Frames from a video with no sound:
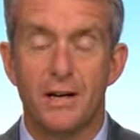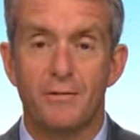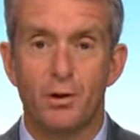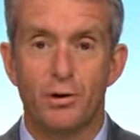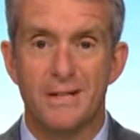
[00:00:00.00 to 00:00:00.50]
And of
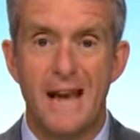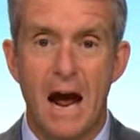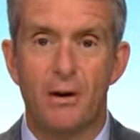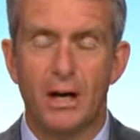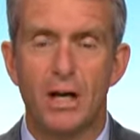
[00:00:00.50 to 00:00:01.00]
course,
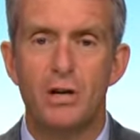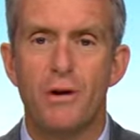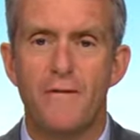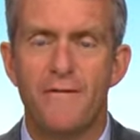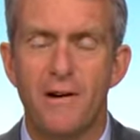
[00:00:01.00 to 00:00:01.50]
now it can do
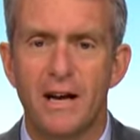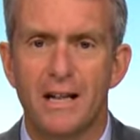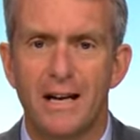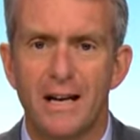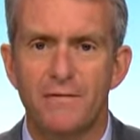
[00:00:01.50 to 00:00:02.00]
it very
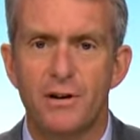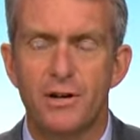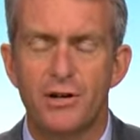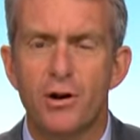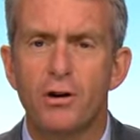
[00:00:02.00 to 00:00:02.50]
clearly, very
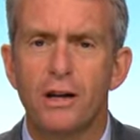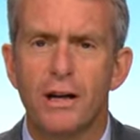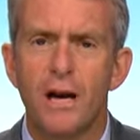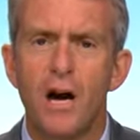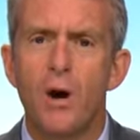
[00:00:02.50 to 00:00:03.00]

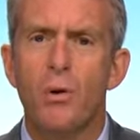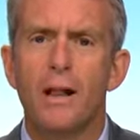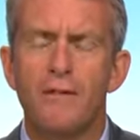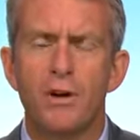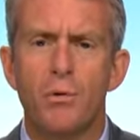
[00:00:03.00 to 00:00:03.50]
strongly,
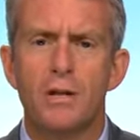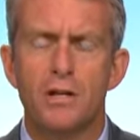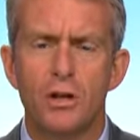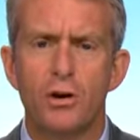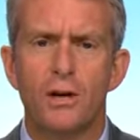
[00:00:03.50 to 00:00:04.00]
while
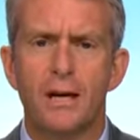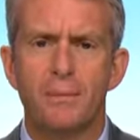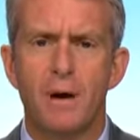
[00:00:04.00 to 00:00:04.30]
everyone's looking.